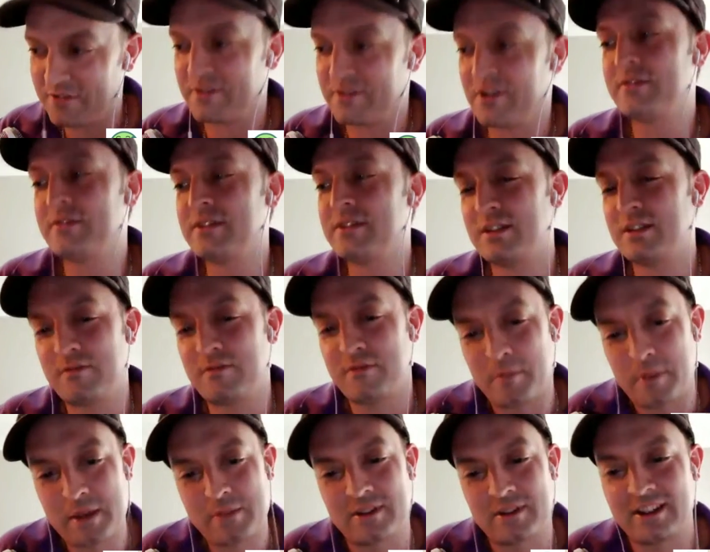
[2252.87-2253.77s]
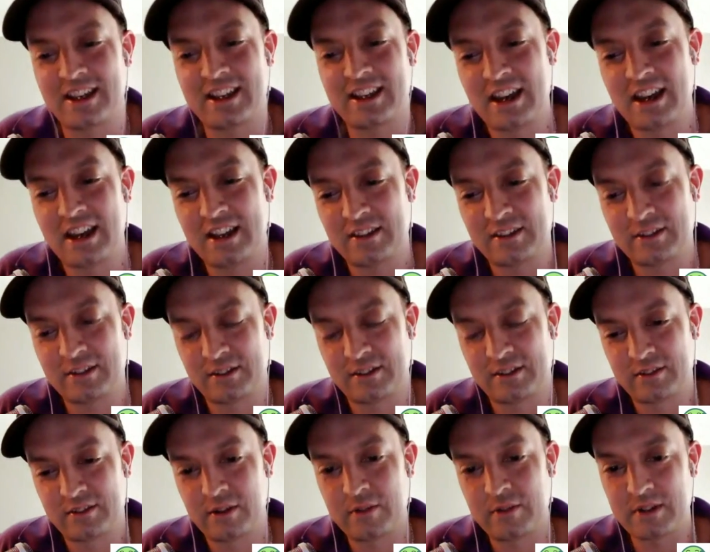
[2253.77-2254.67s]
obviously for people like
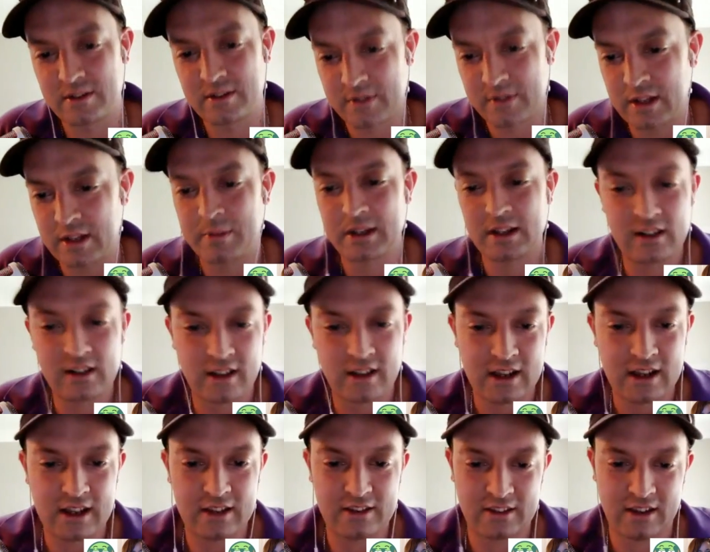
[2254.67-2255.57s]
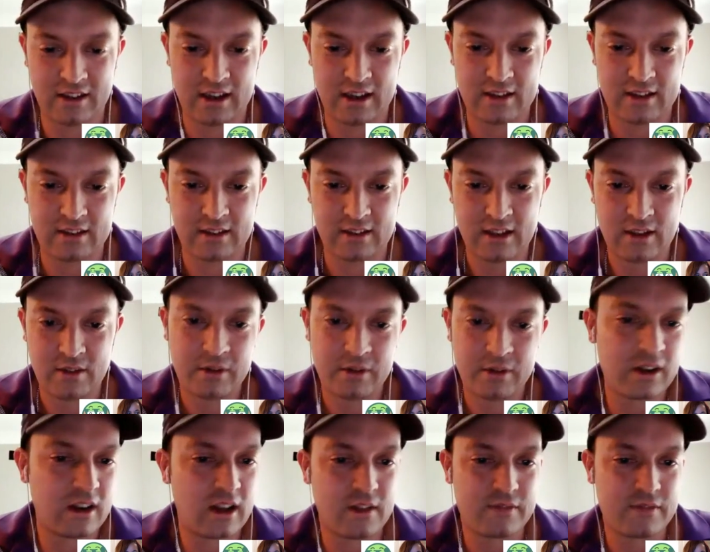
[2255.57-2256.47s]
us, when we're developing client sites, we
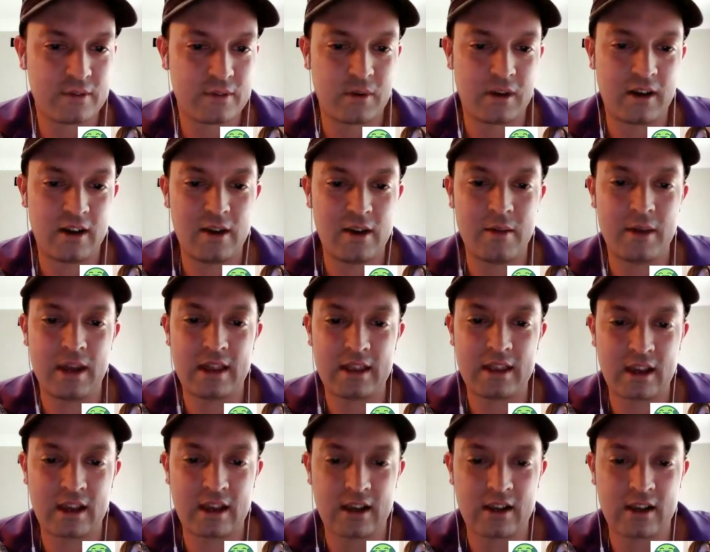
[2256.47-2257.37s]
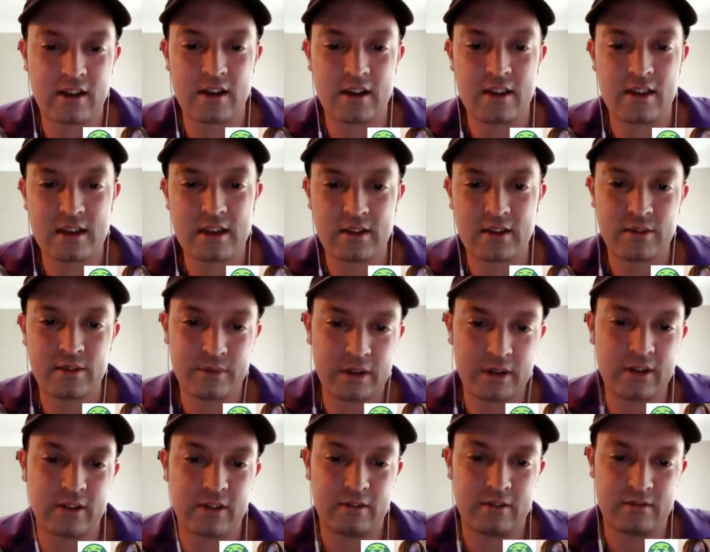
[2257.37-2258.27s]
don't have to worry about that kind of thing because we're not